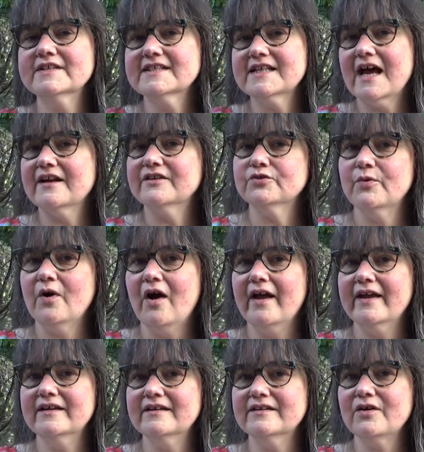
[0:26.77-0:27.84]
started to
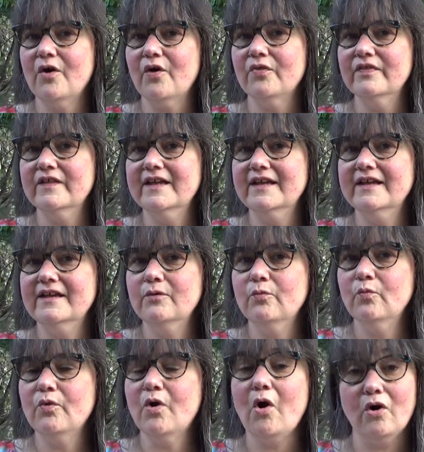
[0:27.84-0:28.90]
iron it on the
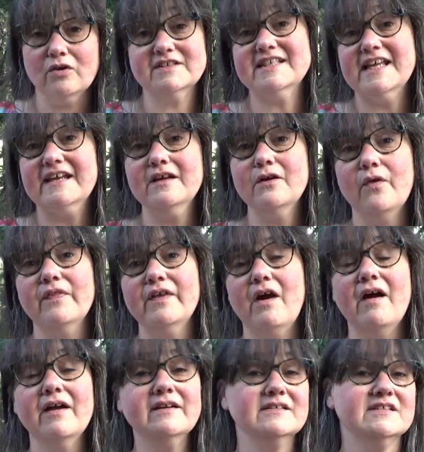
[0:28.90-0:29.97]
hot setting on the
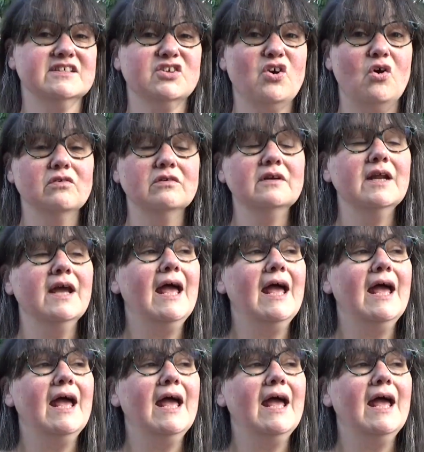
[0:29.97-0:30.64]
iron because it's cotton,